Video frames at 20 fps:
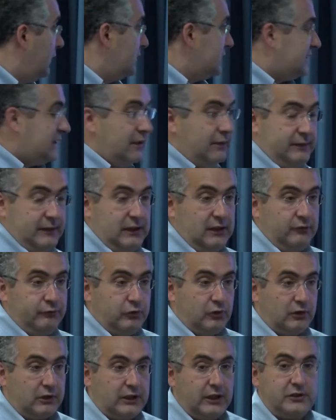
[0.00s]
Same thing
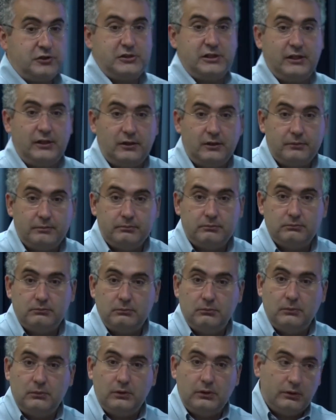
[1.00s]
for car sharing.
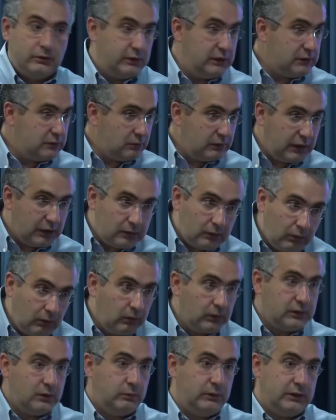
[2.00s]
You need to get
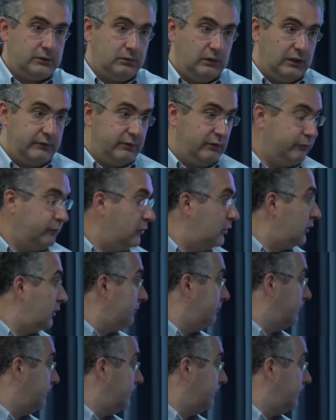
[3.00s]
all the way to level four.